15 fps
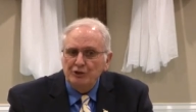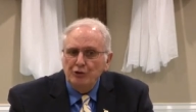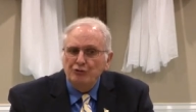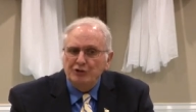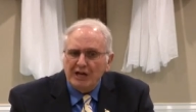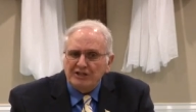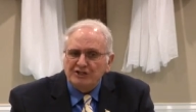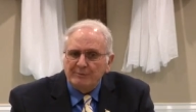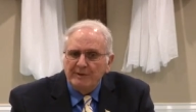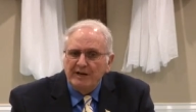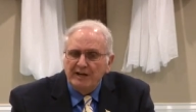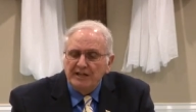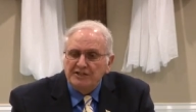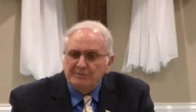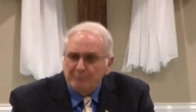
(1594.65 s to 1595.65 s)
the New
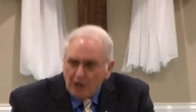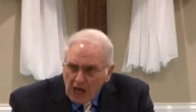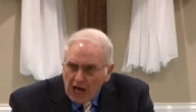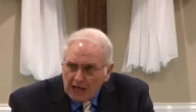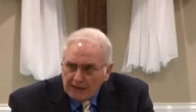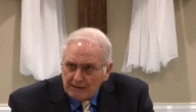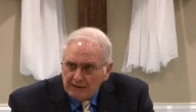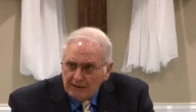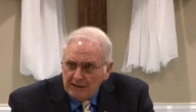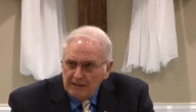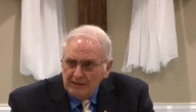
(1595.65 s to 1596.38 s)
Testament in his blood.